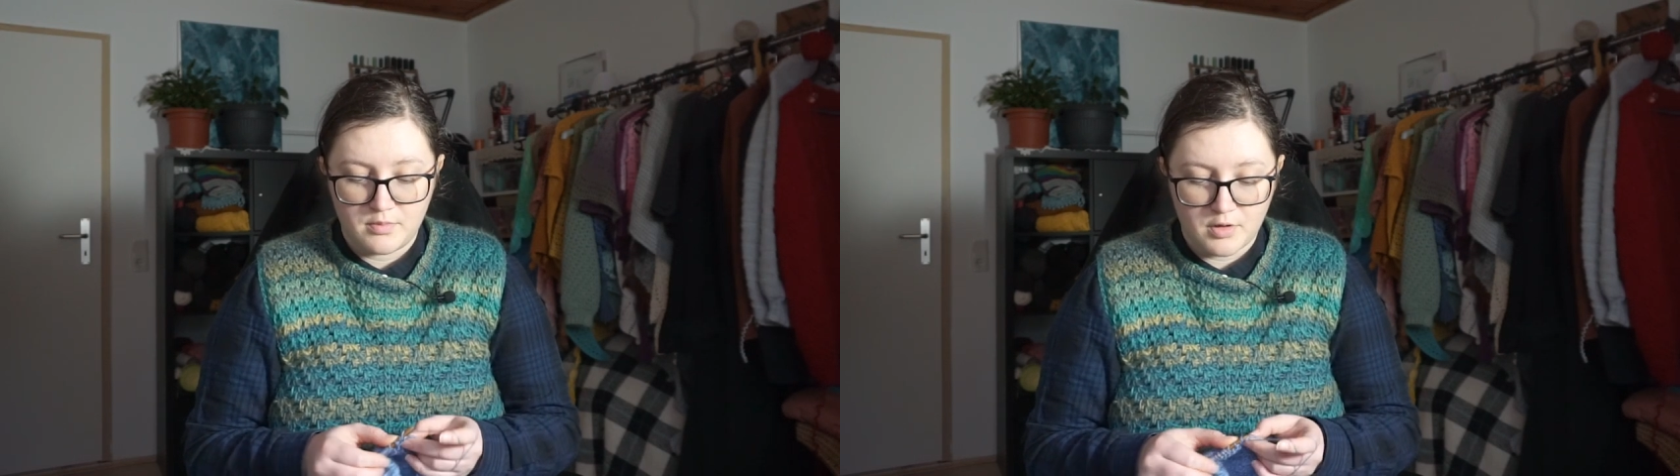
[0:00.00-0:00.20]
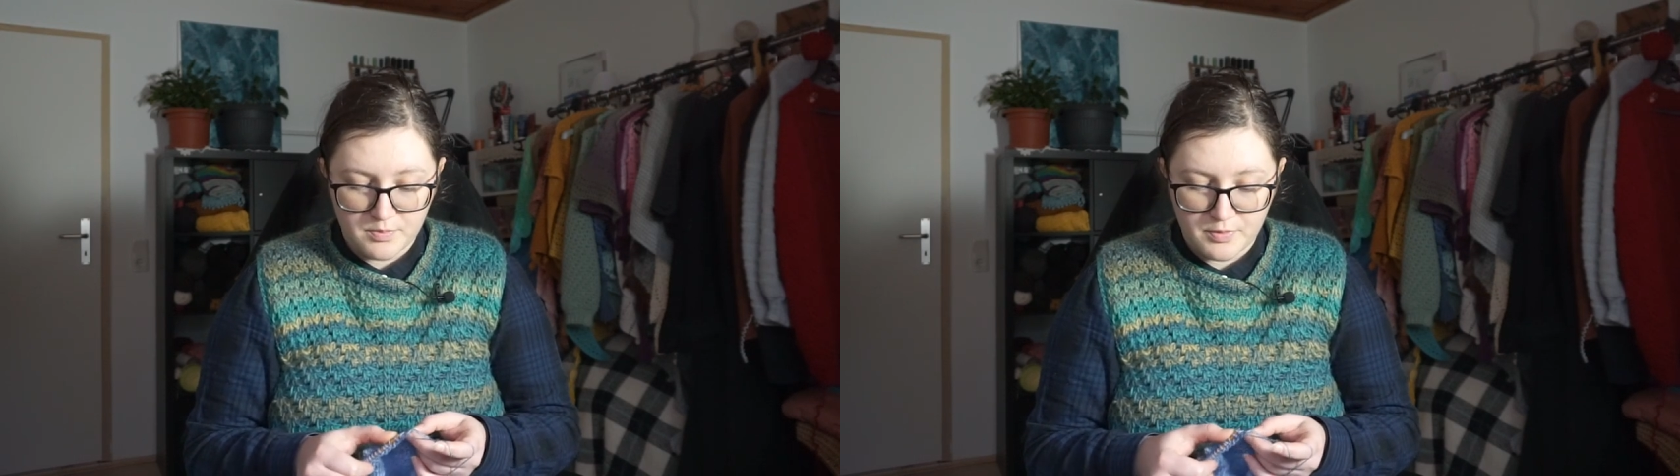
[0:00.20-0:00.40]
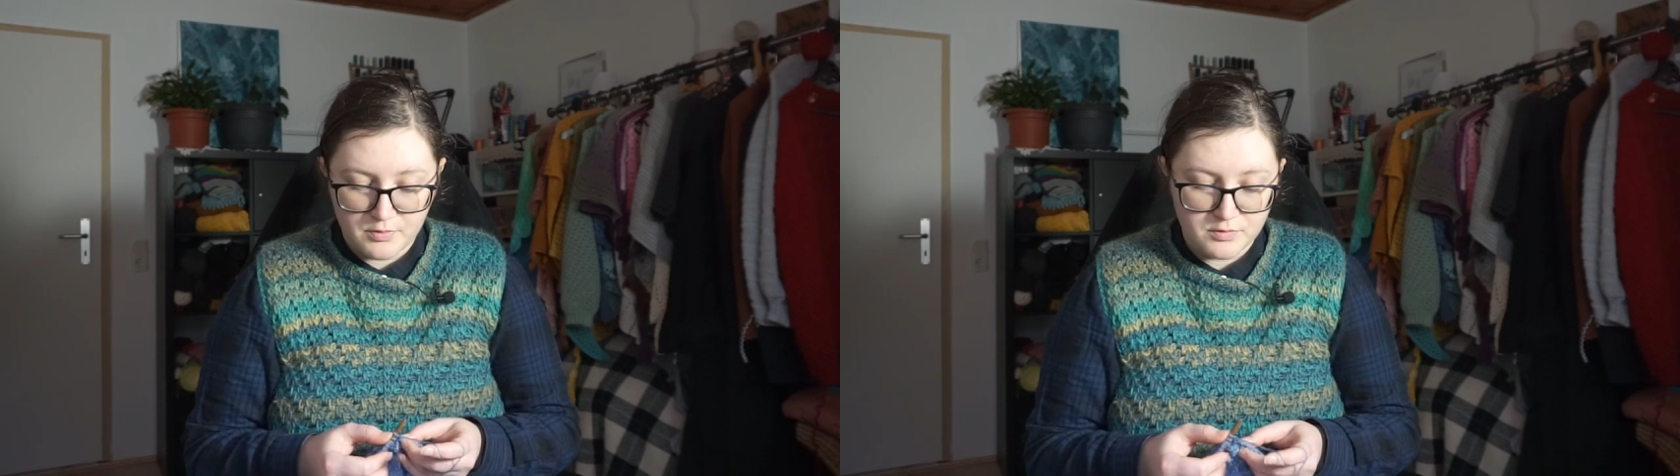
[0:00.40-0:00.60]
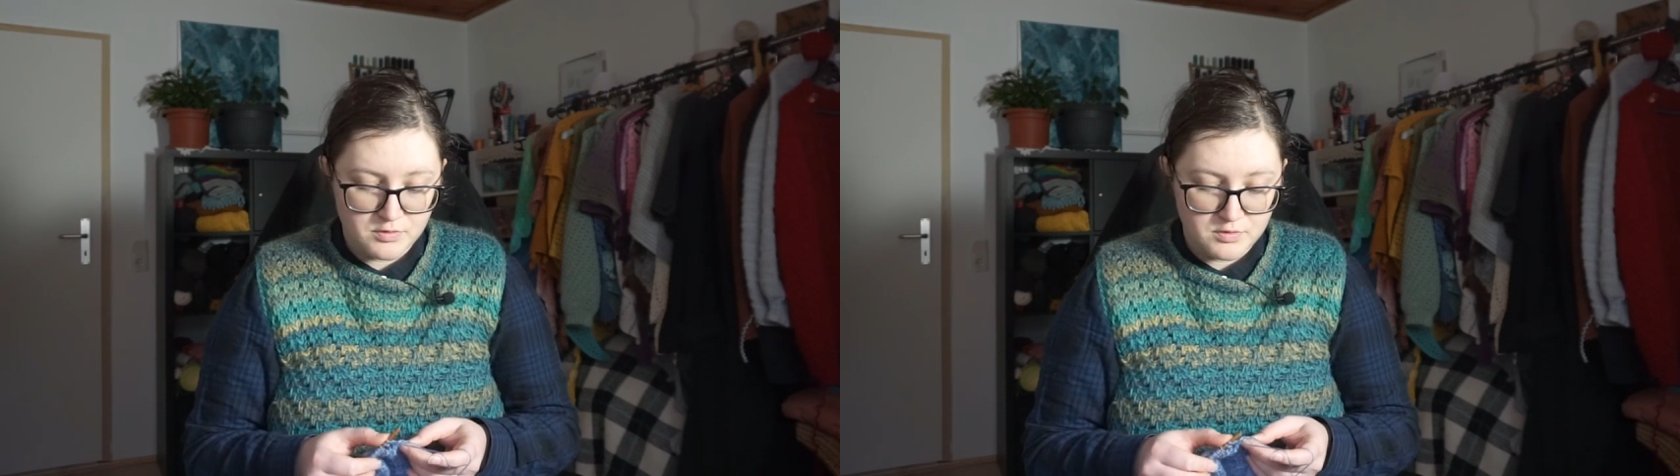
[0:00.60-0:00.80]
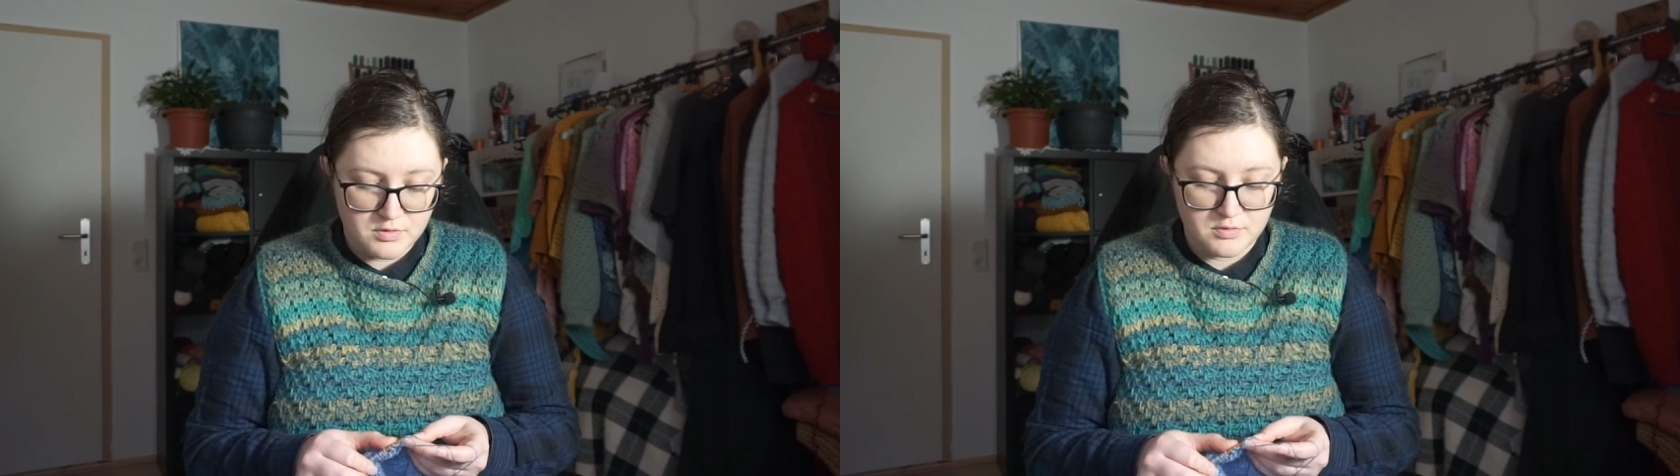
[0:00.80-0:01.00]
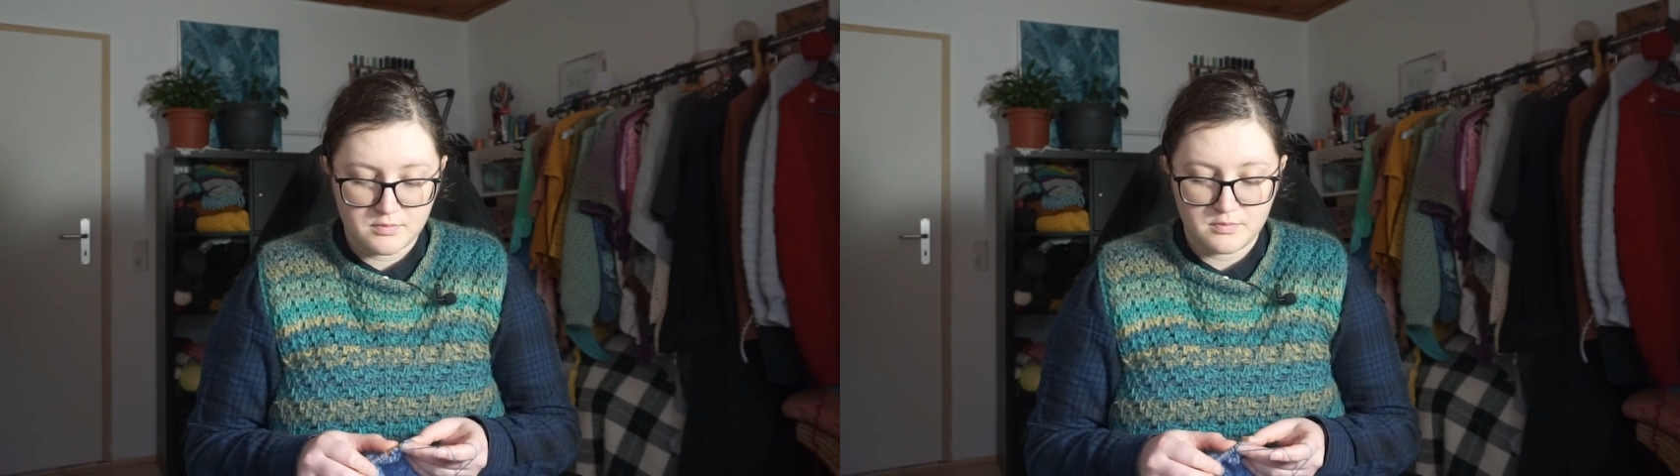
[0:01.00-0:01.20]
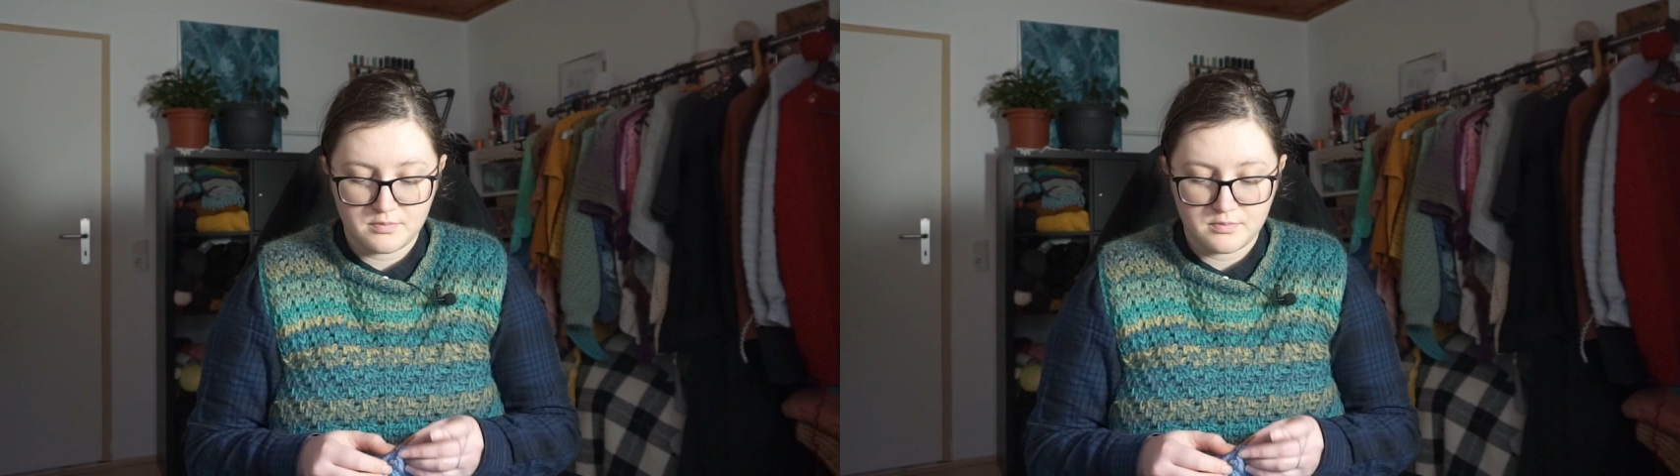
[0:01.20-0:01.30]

blog posts,